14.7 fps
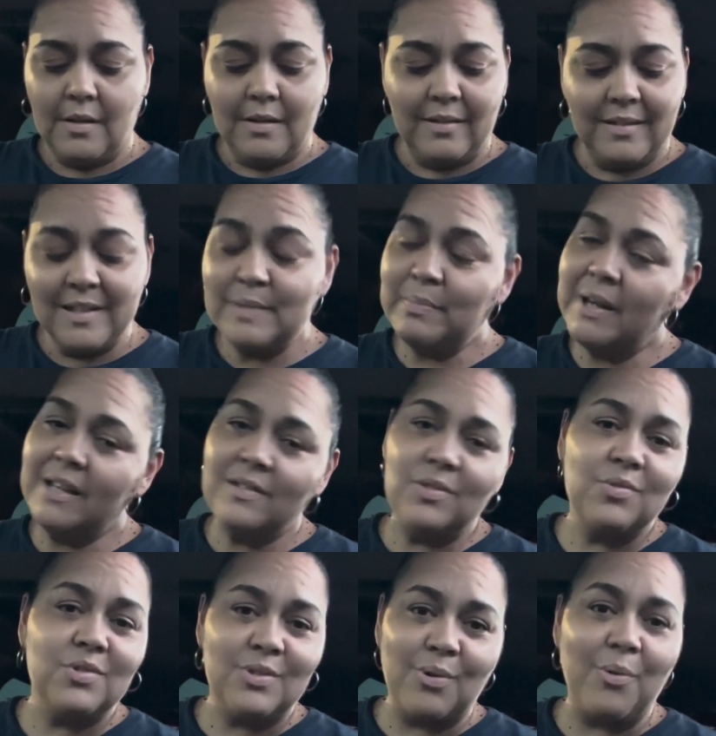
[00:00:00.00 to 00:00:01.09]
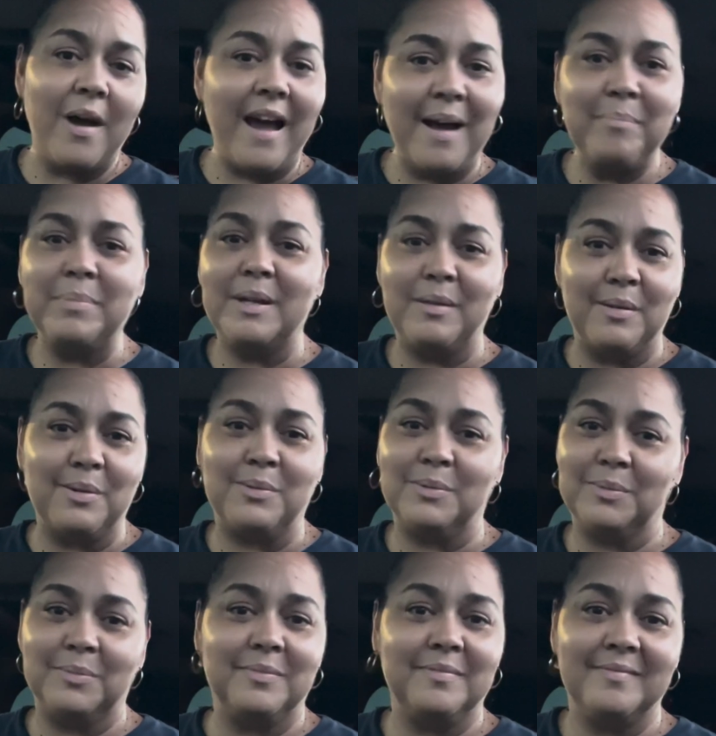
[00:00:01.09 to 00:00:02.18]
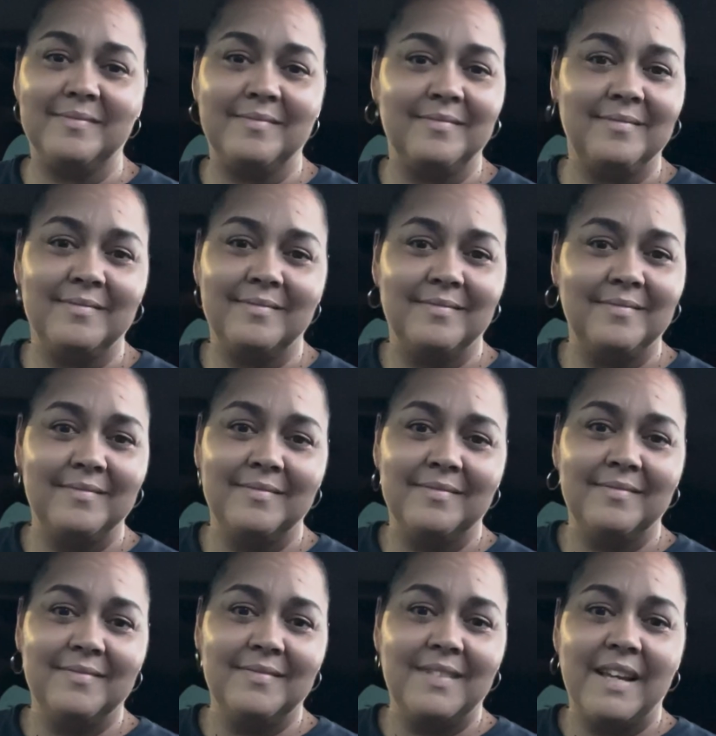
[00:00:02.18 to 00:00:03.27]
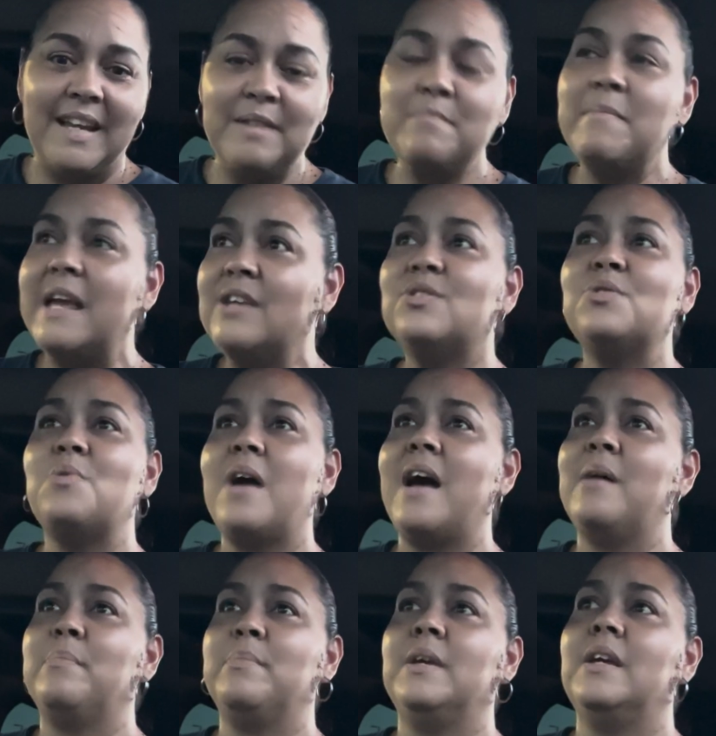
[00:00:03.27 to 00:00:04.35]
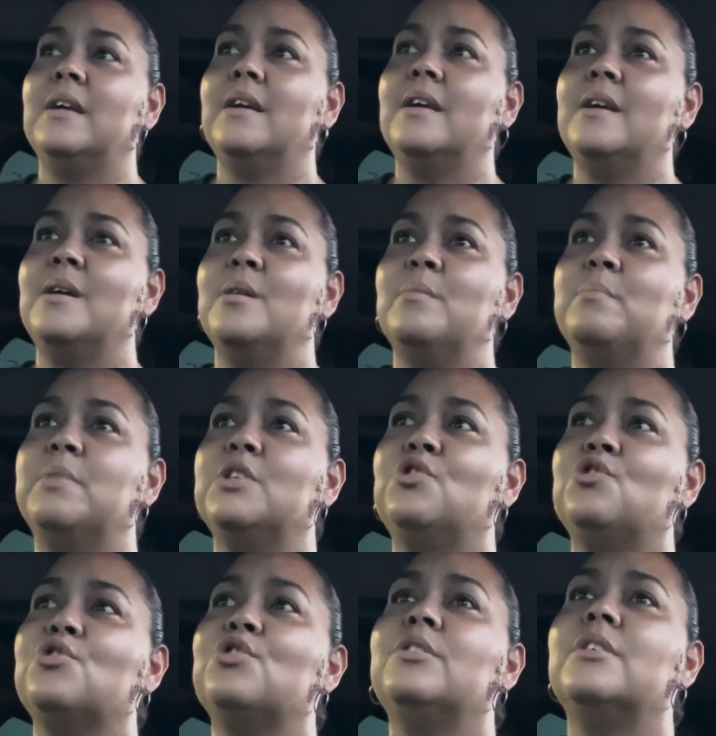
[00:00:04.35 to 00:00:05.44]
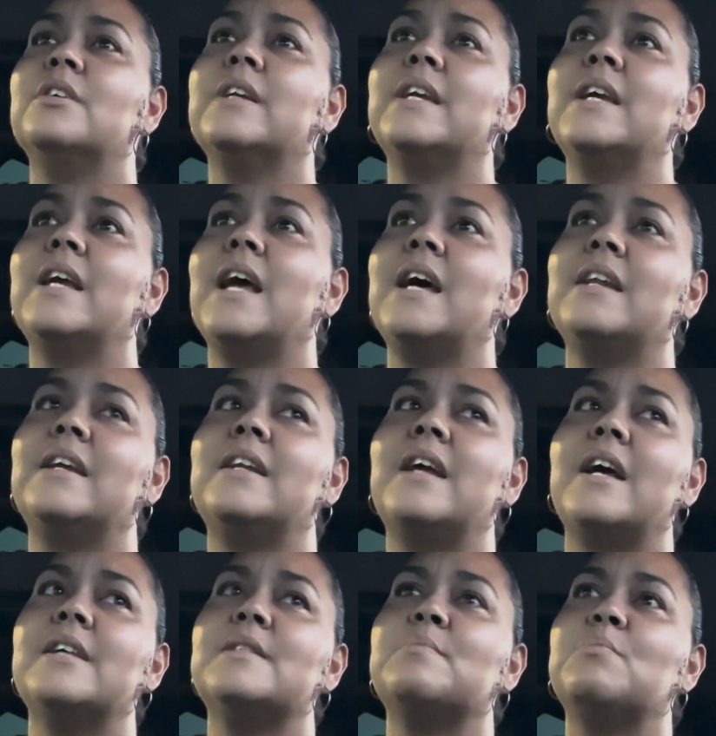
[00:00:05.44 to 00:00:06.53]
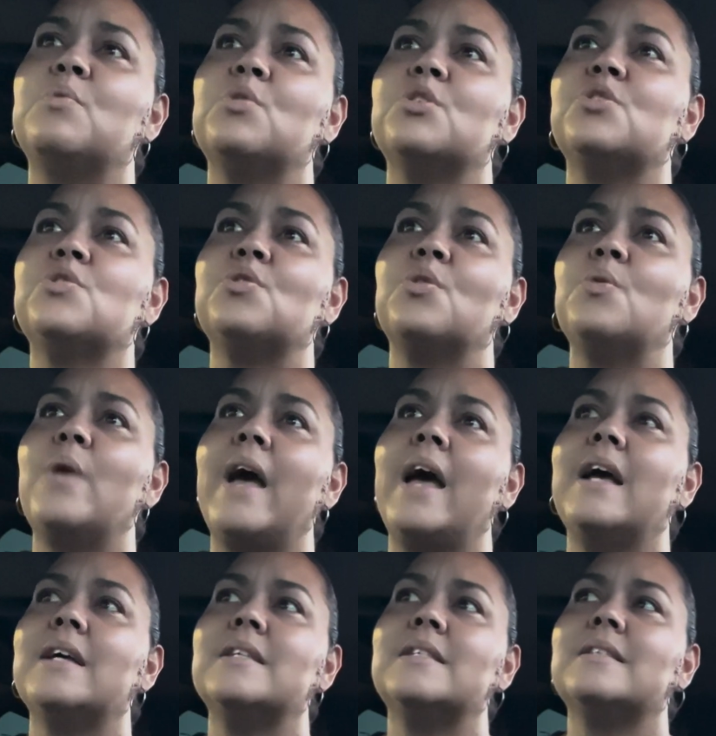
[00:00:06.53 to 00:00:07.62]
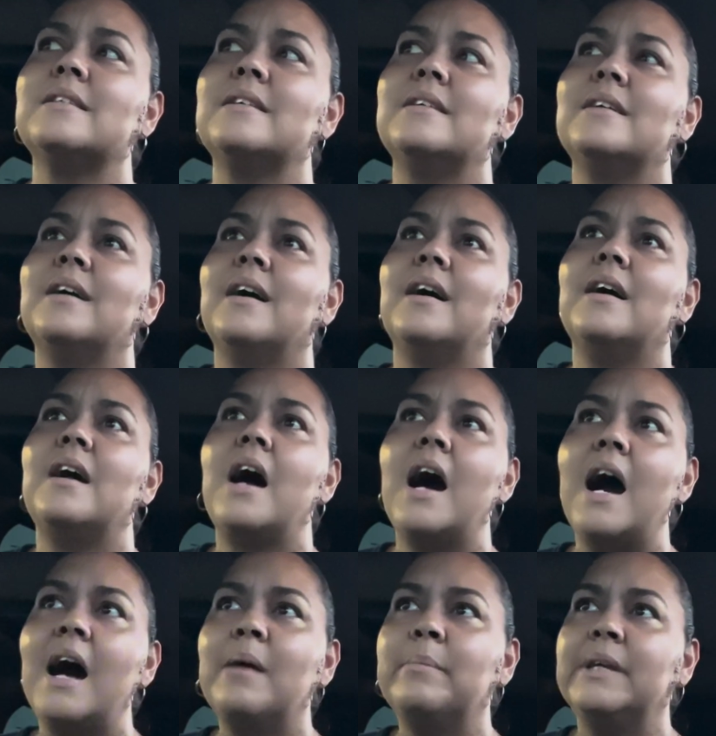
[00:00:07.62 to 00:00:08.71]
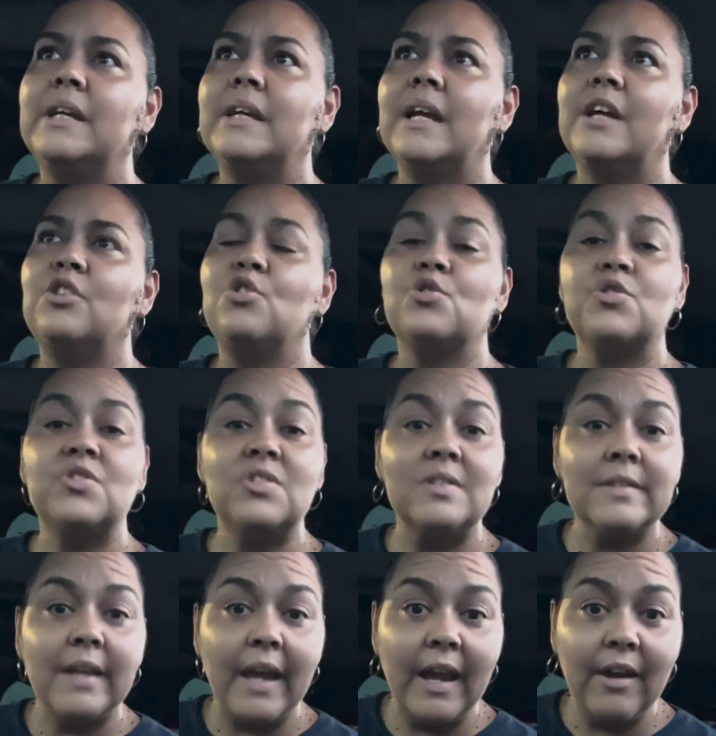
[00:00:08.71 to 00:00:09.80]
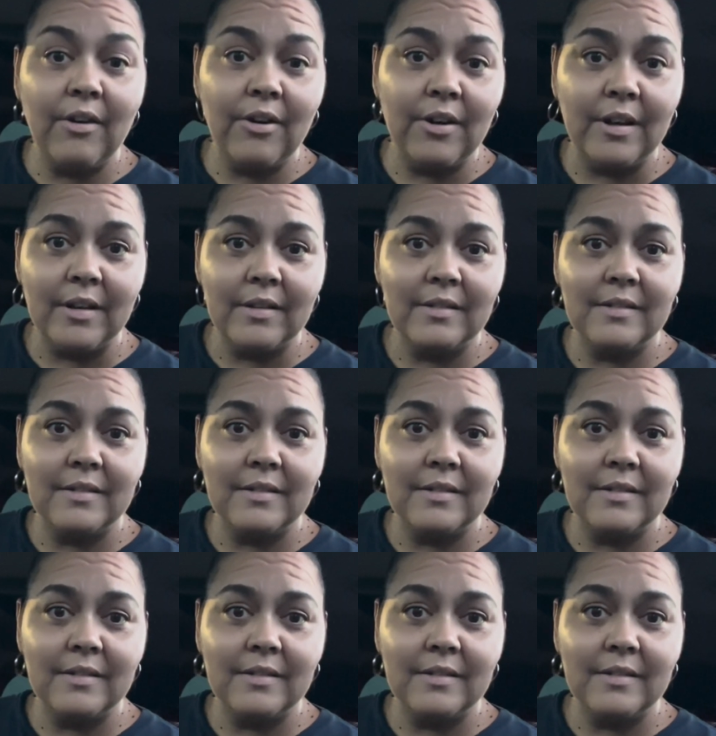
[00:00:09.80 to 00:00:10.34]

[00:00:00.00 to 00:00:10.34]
This makes you so happy, though. It makes you happy, but you're looking at it as more so as a hobby, and you're scared